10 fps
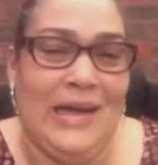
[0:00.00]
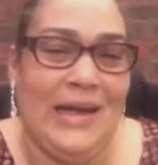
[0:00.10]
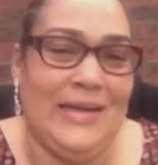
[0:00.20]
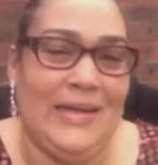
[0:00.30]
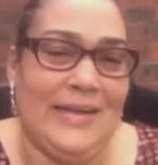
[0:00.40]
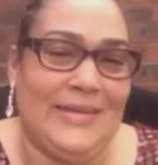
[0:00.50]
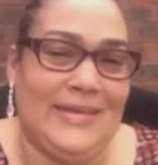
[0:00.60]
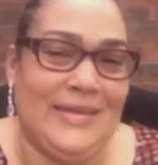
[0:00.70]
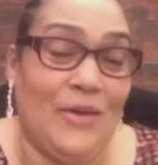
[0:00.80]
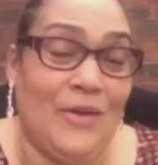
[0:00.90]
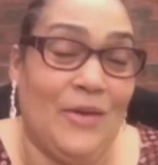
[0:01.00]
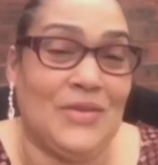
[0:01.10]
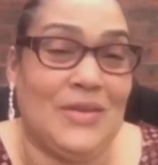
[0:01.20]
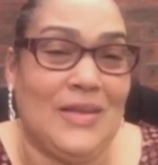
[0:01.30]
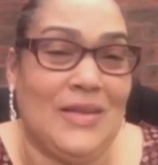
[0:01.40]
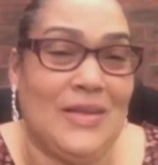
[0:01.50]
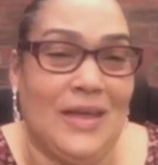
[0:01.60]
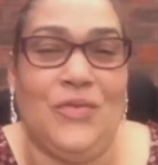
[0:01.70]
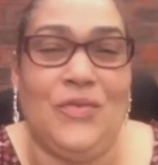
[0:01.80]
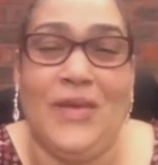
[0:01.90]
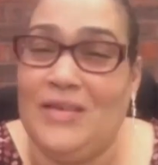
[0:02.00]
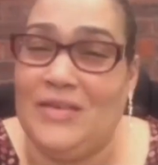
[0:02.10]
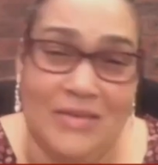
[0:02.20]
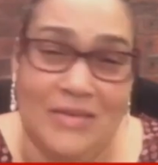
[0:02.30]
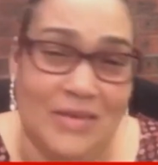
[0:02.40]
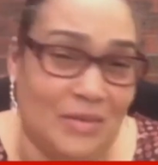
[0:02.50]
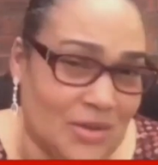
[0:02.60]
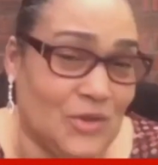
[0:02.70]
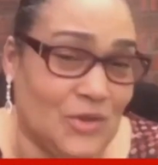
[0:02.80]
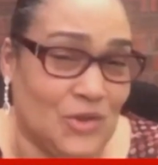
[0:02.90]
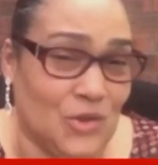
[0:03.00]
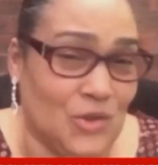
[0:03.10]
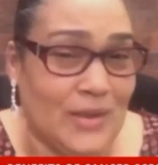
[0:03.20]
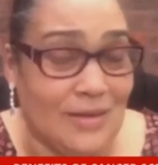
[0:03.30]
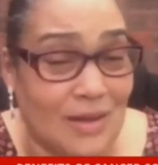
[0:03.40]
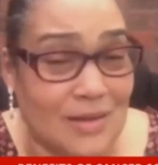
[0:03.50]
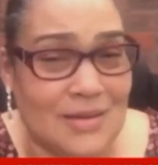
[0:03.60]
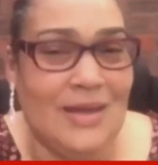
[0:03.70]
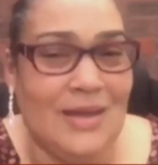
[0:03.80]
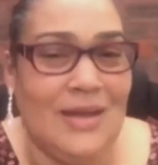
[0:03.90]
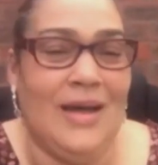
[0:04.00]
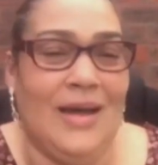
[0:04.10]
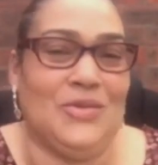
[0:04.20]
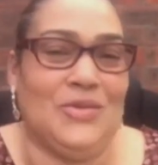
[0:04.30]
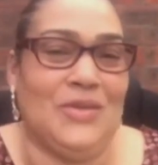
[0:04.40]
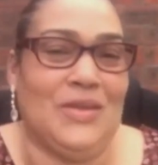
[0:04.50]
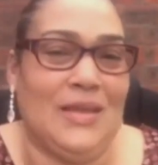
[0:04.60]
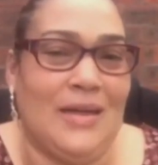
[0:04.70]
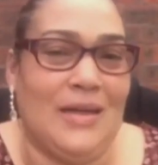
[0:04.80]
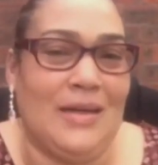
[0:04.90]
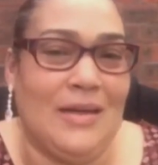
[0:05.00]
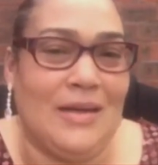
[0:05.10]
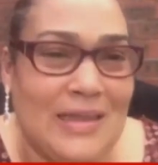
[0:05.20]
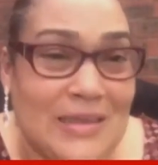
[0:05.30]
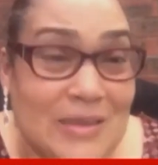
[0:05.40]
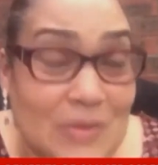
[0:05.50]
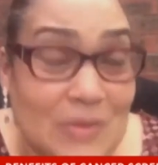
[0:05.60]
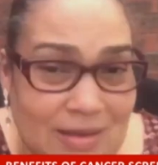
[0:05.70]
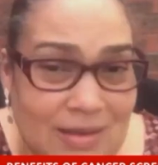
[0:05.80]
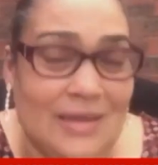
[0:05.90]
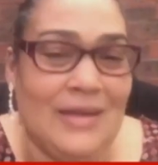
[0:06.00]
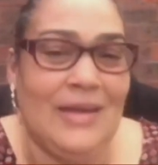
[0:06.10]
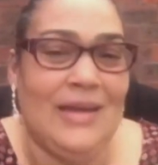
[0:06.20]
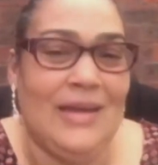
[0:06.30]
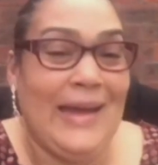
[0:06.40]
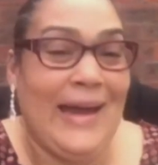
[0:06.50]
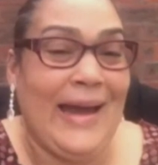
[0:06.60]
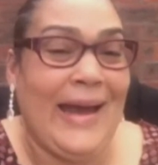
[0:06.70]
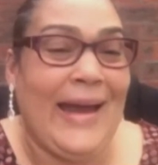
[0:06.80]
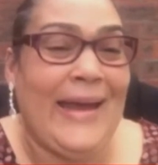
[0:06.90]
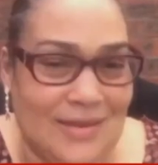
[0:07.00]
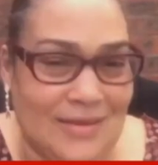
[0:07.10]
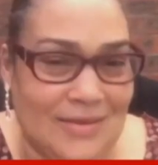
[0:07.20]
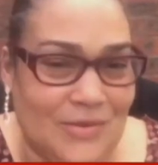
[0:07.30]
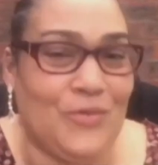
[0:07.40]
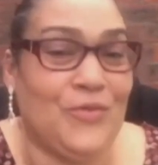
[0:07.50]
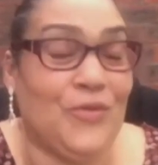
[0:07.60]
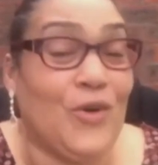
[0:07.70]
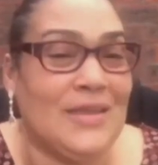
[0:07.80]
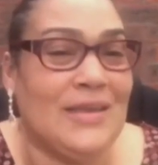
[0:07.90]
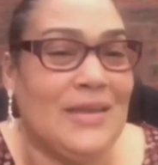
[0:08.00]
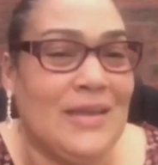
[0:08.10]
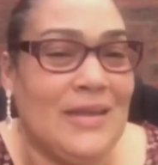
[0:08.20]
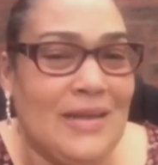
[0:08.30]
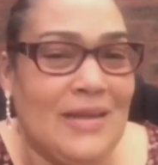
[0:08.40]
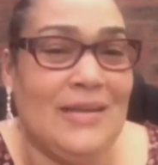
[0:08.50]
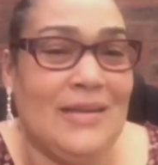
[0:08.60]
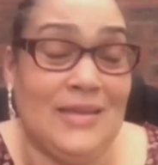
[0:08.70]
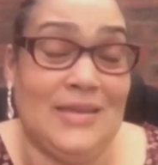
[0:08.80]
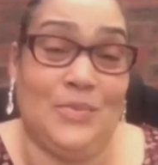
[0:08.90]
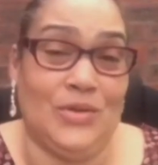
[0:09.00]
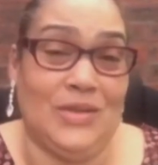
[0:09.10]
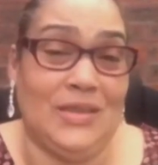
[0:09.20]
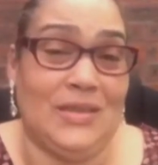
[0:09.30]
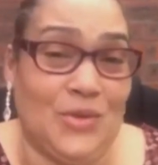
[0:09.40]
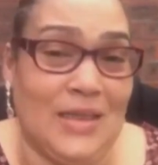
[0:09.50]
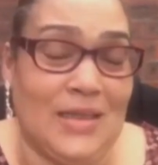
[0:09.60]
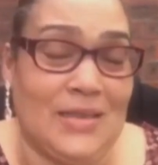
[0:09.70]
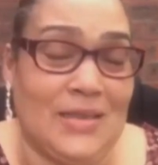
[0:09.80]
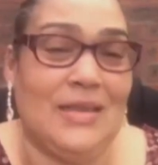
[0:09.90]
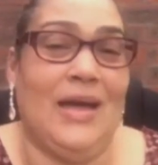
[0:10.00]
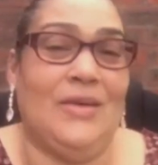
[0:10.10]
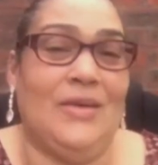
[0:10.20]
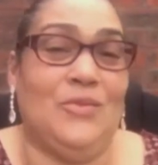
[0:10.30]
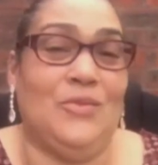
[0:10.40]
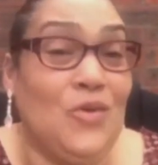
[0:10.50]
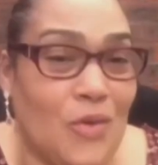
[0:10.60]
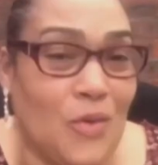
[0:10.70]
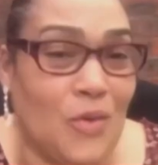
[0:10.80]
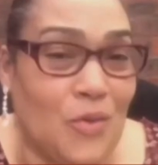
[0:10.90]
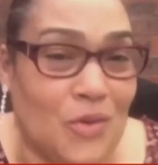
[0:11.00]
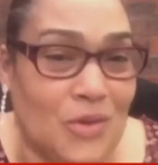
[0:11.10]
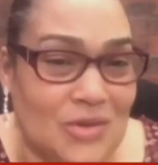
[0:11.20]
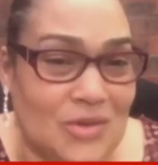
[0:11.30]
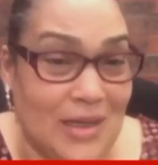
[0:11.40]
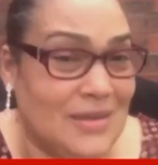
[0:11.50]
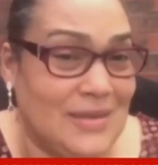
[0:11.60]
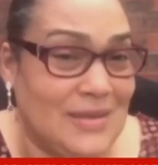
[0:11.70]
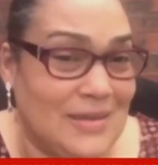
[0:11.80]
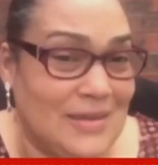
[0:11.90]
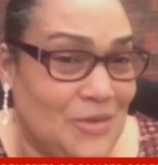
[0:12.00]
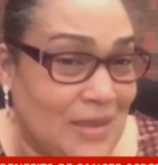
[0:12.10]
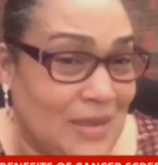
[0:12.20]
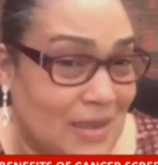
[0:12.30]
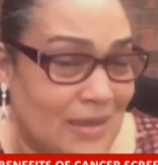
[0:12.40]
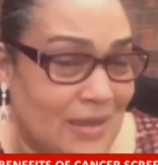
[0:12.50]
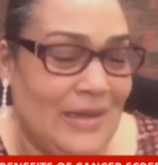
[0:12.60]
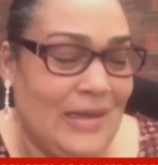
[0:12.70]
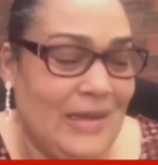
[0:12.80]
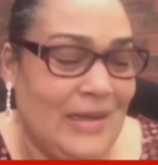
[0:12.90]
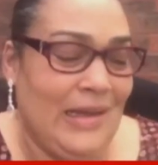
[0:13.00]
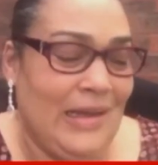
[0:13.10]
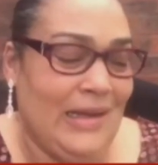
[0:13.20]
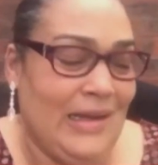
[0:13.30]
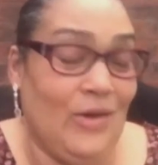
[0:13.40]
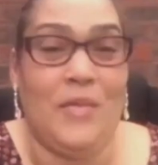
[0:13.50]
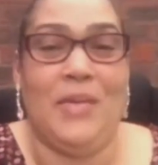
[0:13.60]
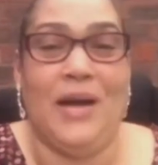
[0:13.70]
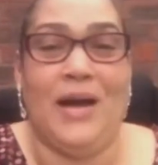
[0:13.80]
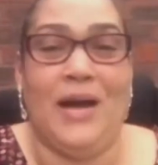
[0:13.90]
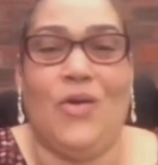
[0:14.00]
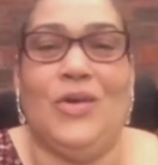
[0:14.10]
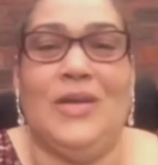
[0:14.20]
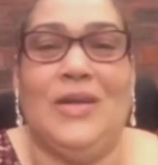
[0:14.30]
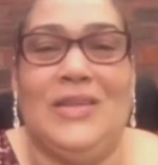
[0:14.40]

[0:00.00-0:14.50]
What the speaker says: and LinkedIn. I want to thank you very, very much for joining us. I want to thank especially AIT for funding this project. And we look forward to actually seeing again coming back on